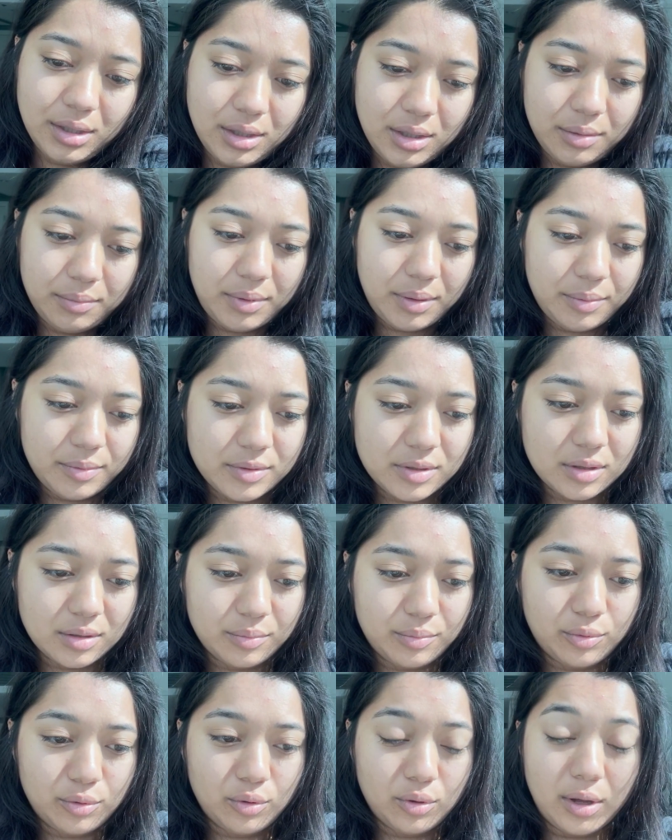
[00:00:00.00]
Baby's in the
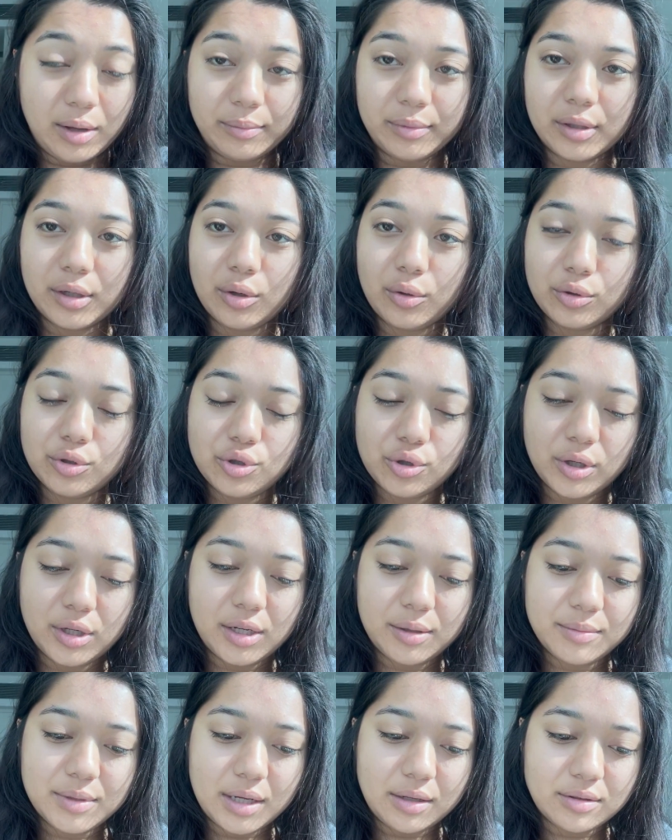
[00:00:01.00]
pool, I'm gonna go join
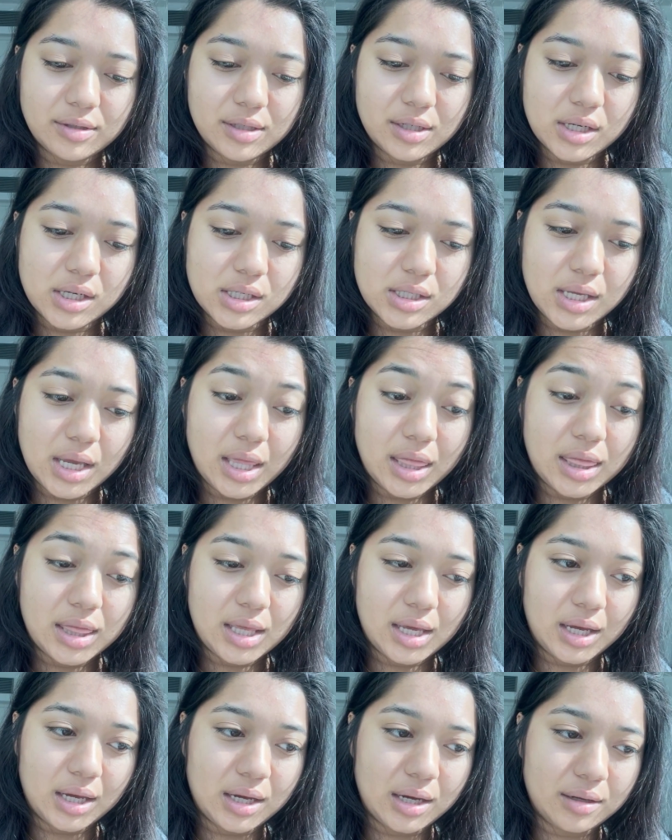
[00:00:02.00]
him downstairs, I
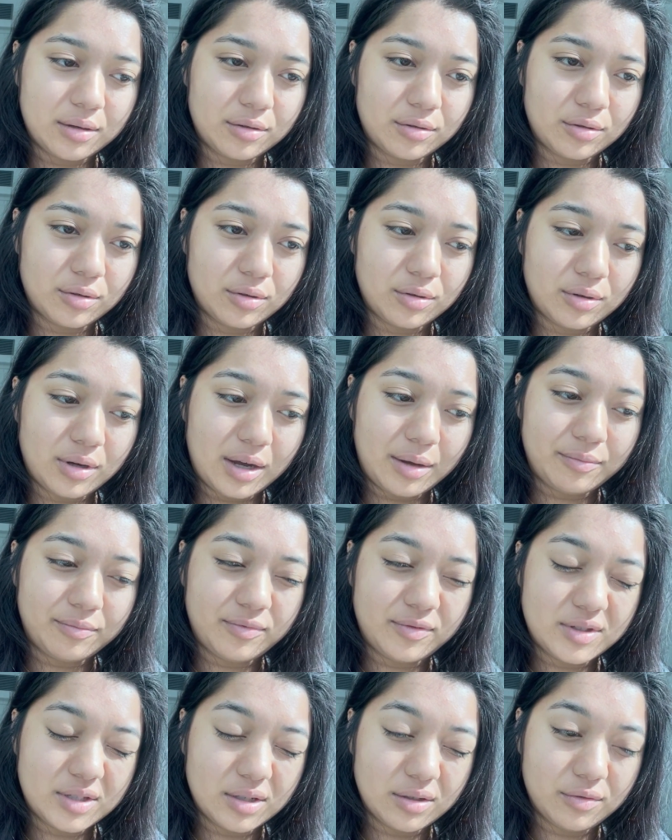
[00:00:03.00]
think. I don't know, I'm
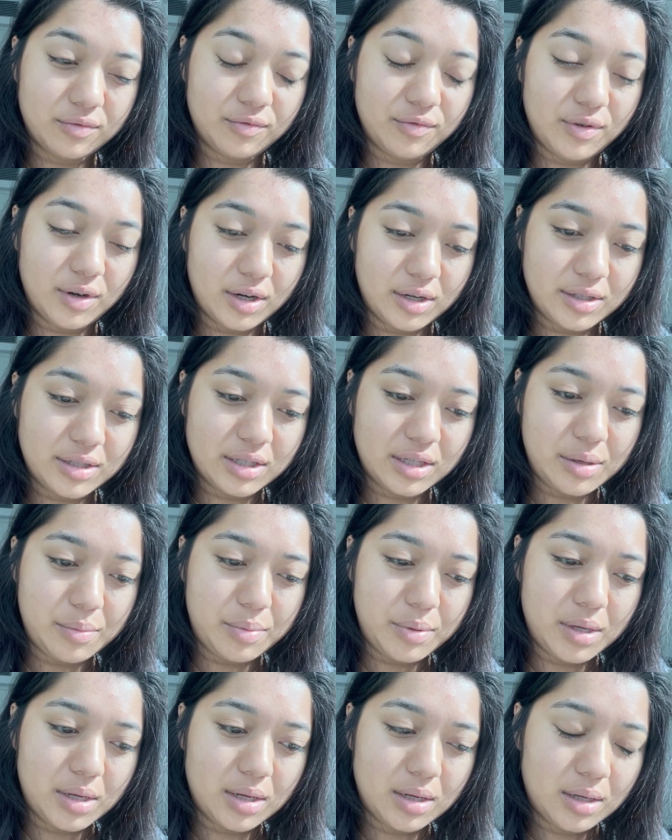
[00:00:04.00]
still very
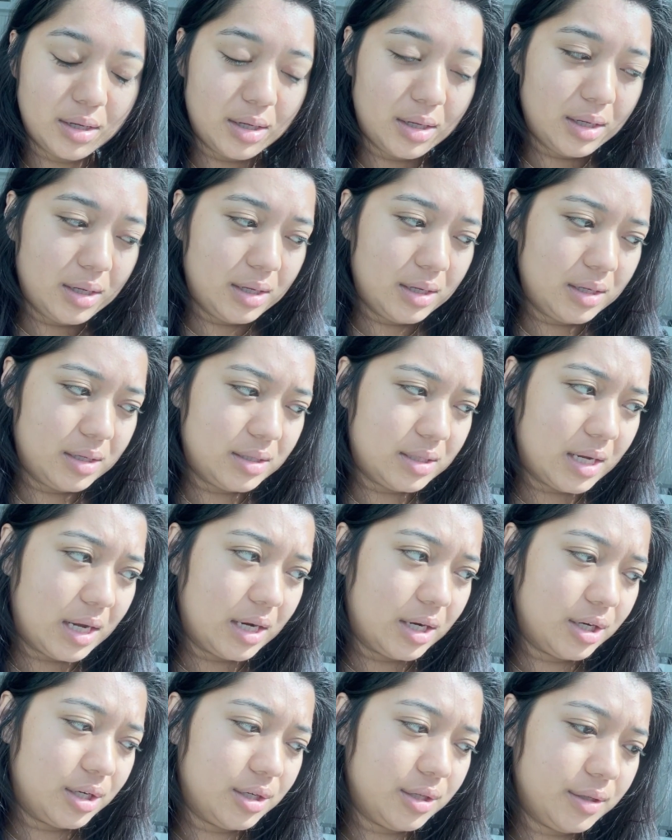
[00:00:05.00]
sleepy and
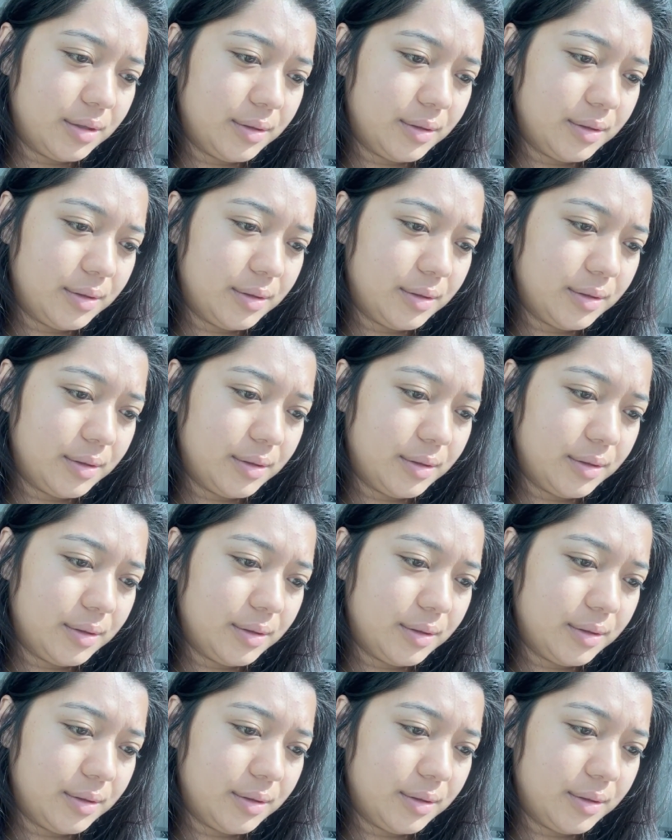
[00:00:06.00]
tired